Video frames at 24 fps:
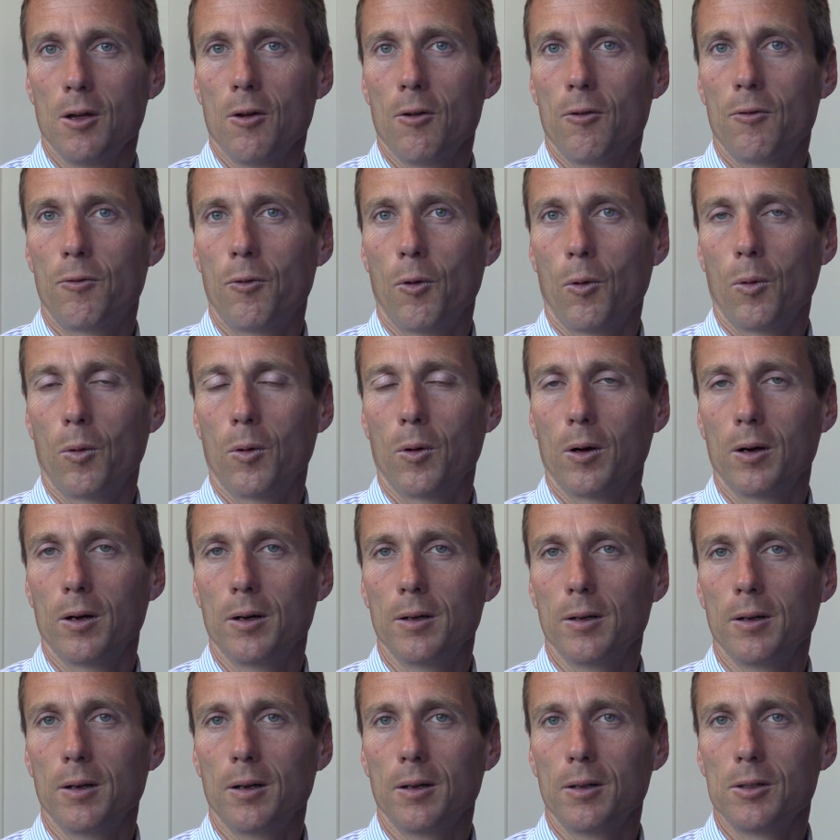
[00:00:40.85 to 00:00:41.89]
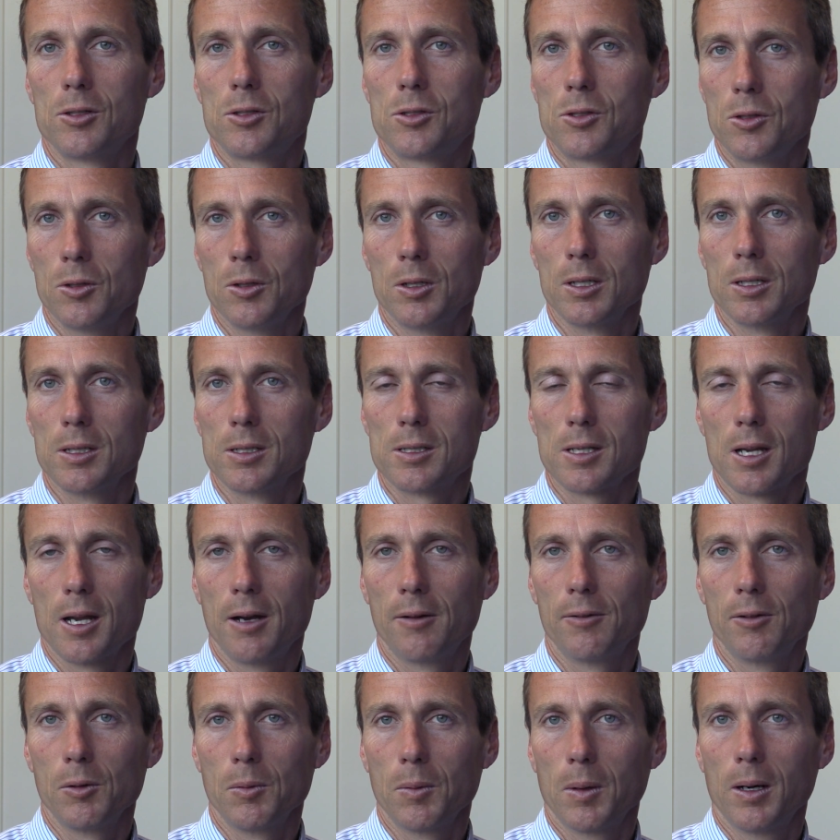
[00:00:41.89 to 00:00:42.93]
for students
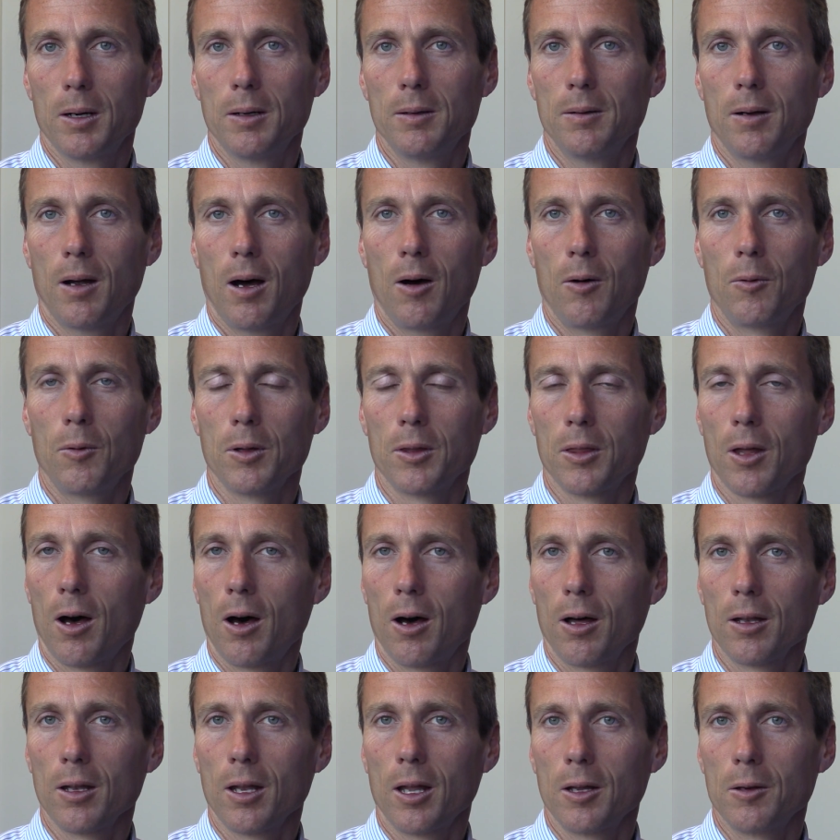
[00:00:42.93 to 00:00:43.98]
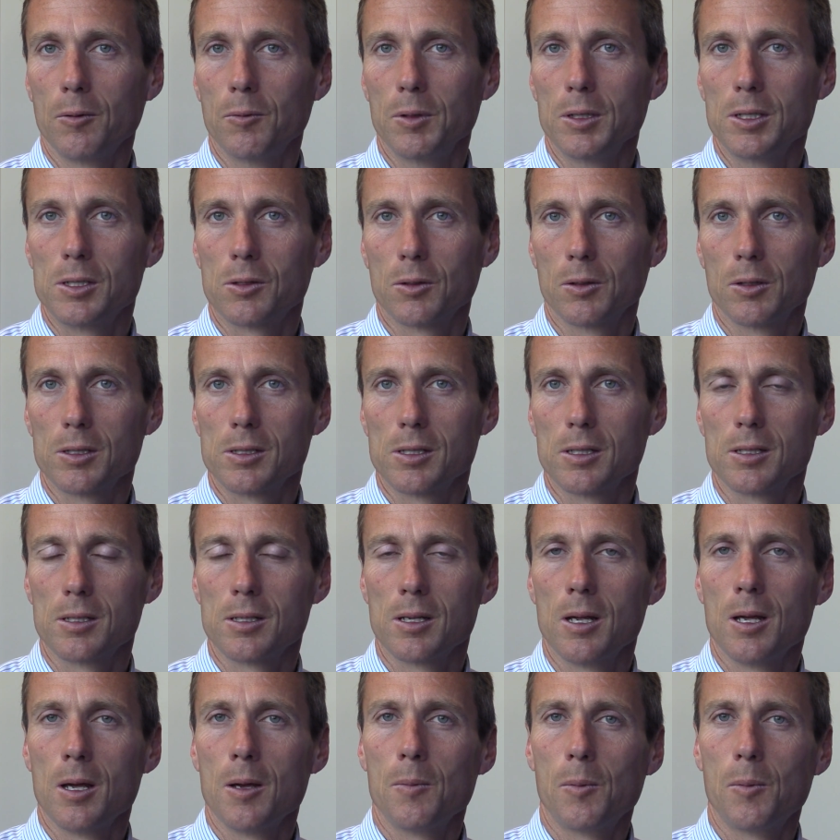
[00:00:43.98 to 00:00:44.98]
everywhere with online resources.